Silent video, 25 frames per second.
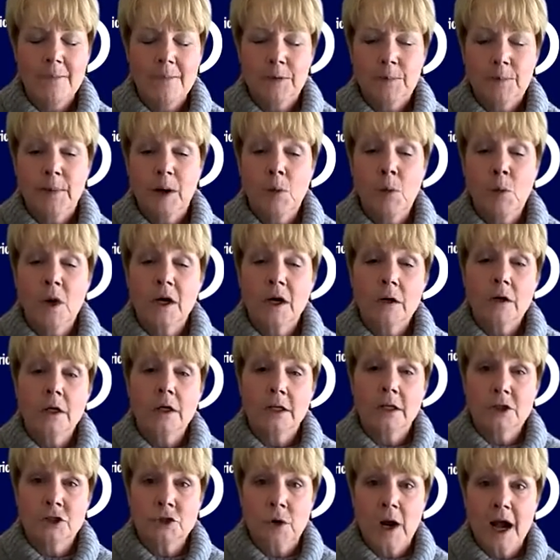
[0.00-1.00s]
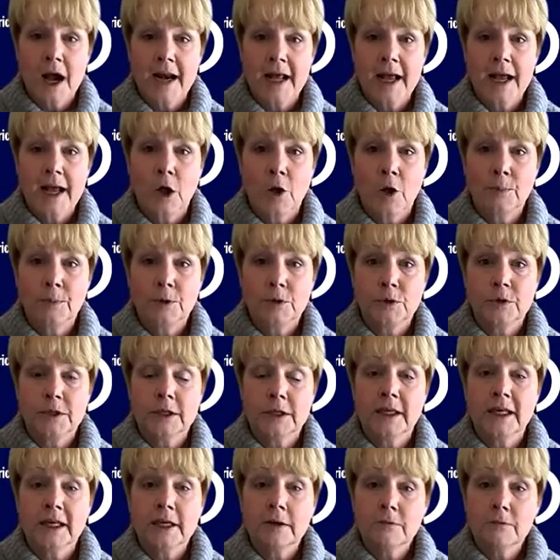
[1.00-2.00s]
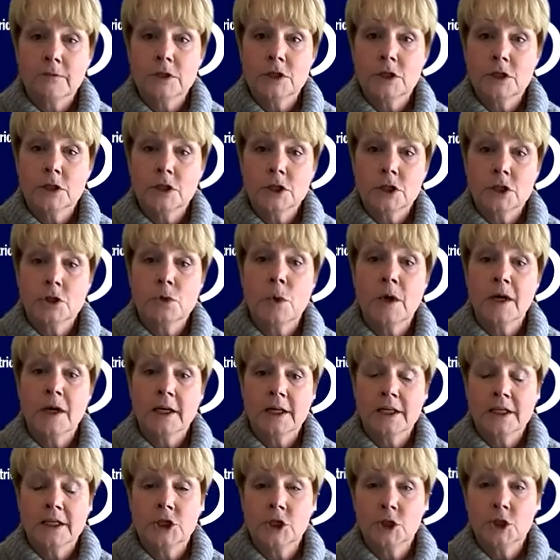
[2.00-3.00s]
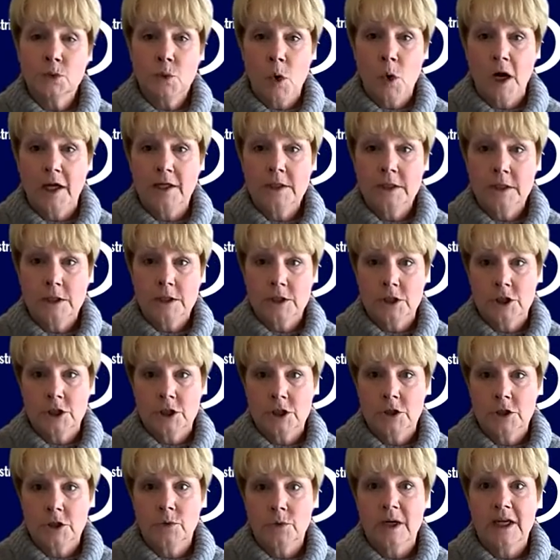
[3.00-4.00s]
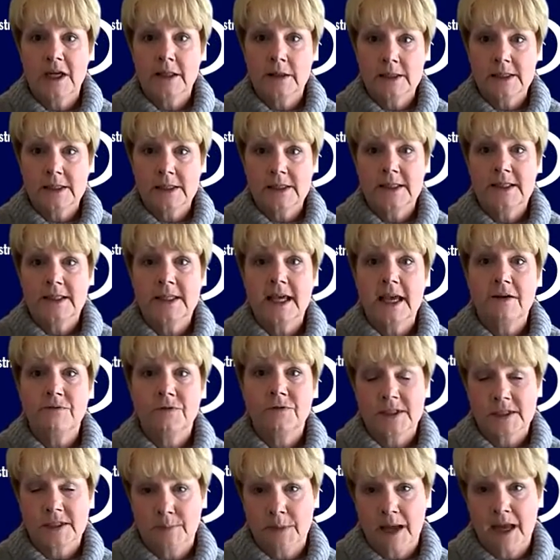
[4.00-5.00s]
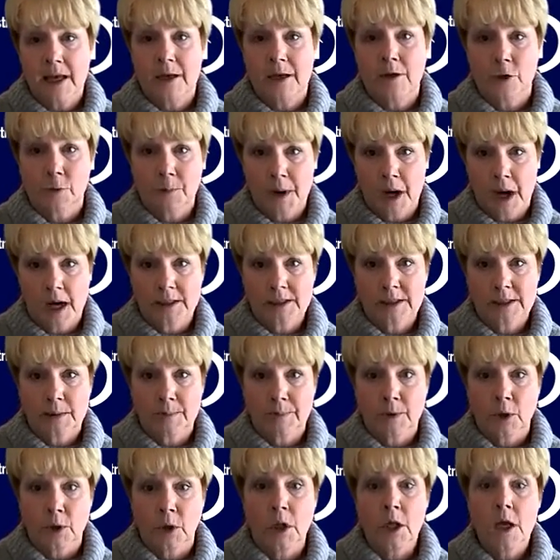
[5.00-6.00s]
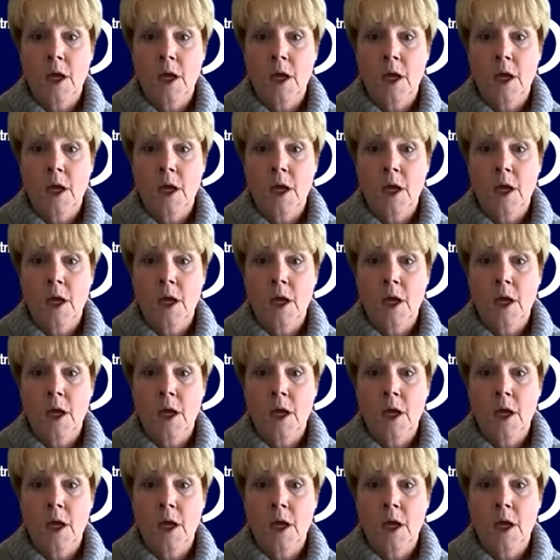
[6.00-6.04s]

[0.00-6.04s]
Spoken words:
But we're going to try to help you to do what it is you want to do in the safest manner possible.